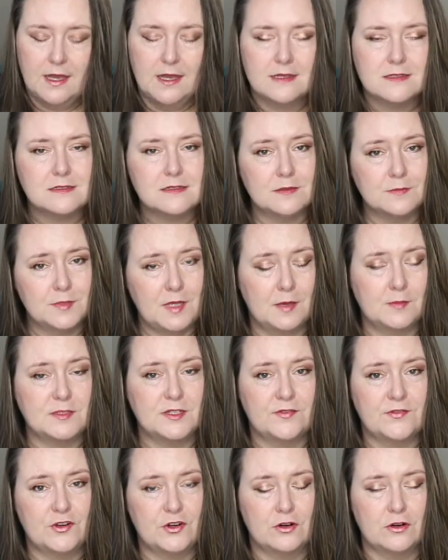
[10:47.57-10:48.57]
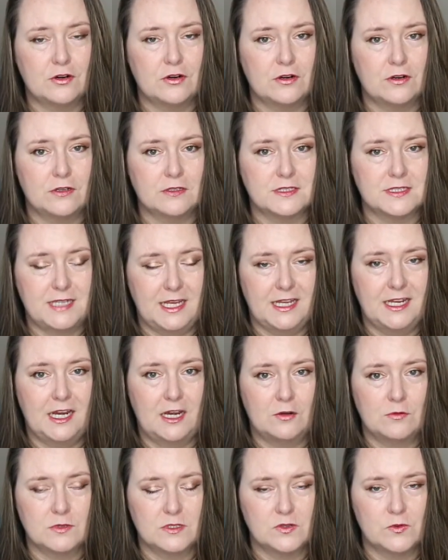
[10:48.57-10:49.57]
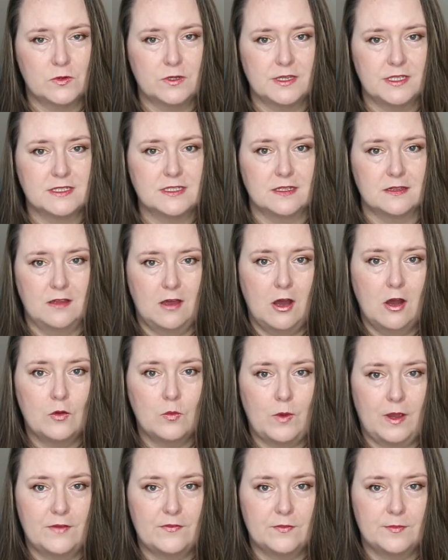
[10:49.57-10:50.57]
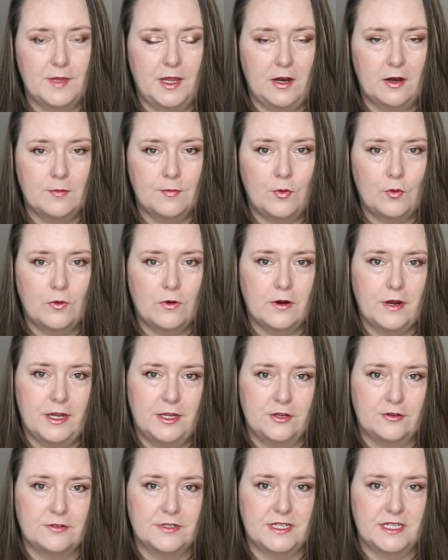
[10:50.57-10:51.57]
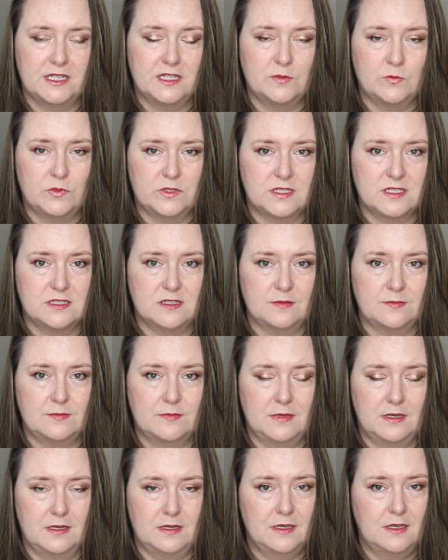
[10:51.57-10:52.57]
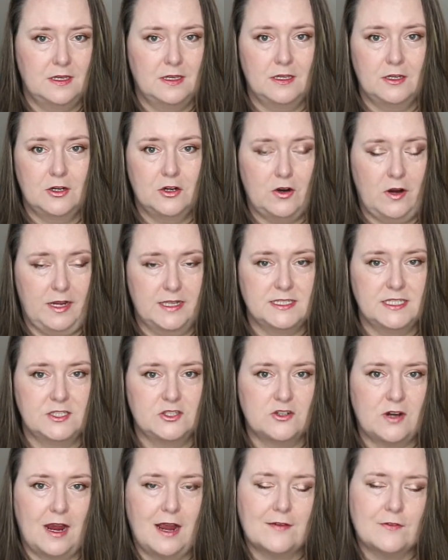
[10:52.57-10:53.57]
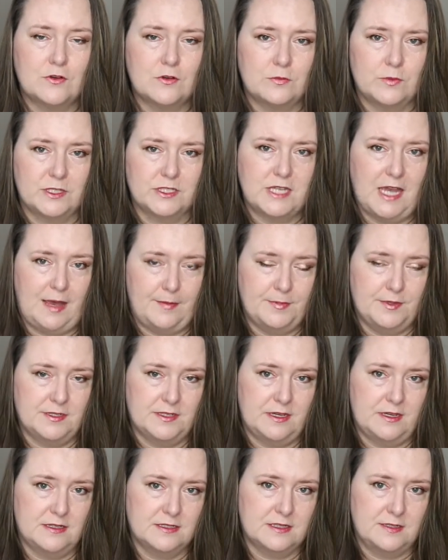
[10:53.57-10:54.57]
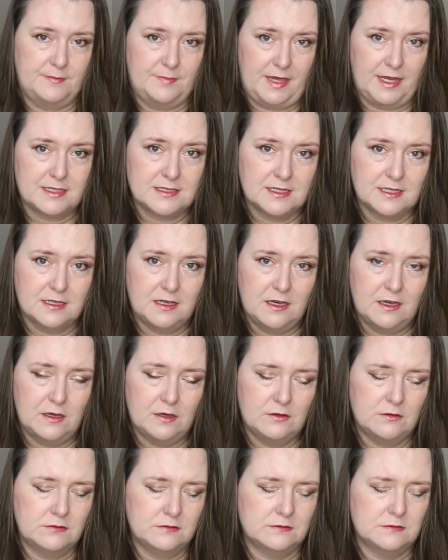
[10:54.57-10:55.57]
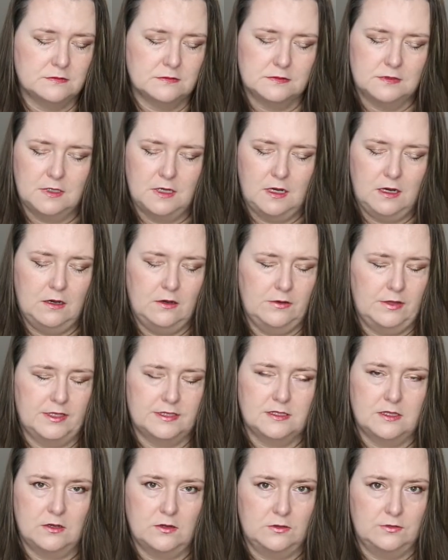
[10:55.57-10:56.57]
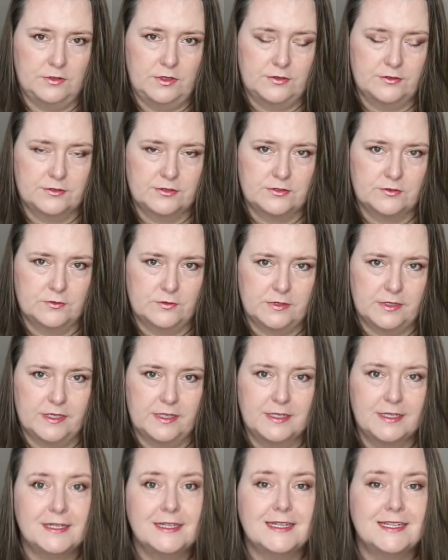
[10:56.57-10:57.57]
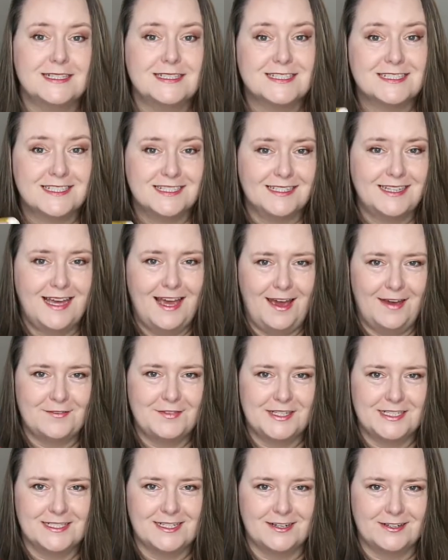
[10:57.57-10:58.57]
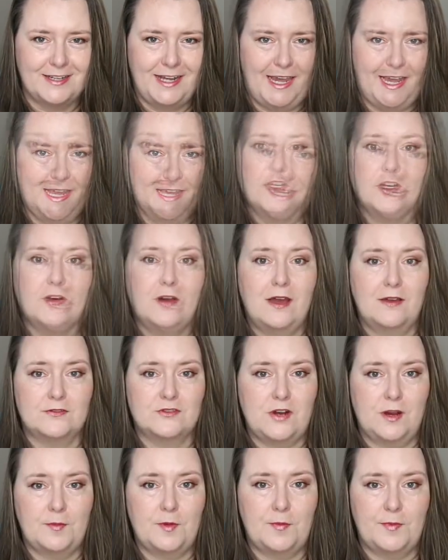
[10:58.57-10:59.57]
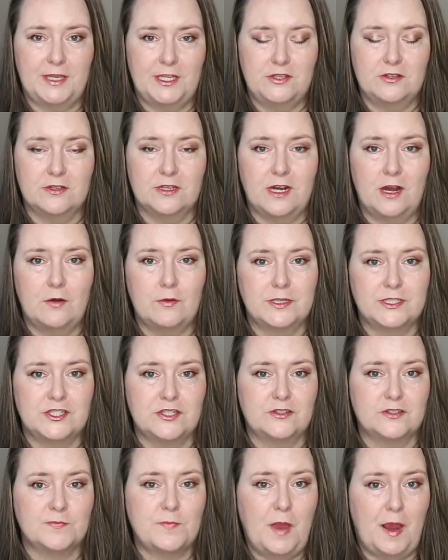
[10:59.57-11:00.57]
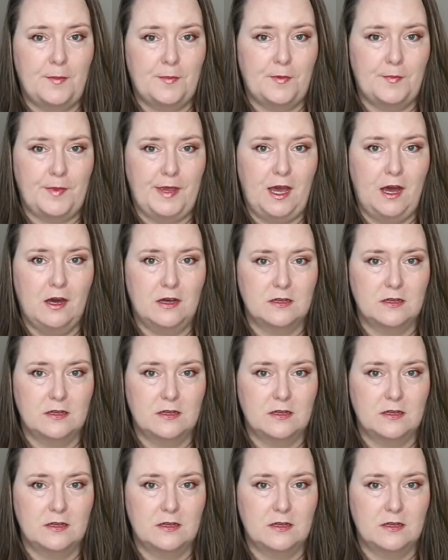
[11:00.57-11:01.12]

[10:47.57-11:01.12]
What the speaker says: And sometimes if you're staying at a resort that's a long way from the airport and you're dealing with some crazy driver, which happened to us in Mexico, oh, that's a whole nother story. It's good to have these on hand. If you don't have Dramamine, you can always use peppermint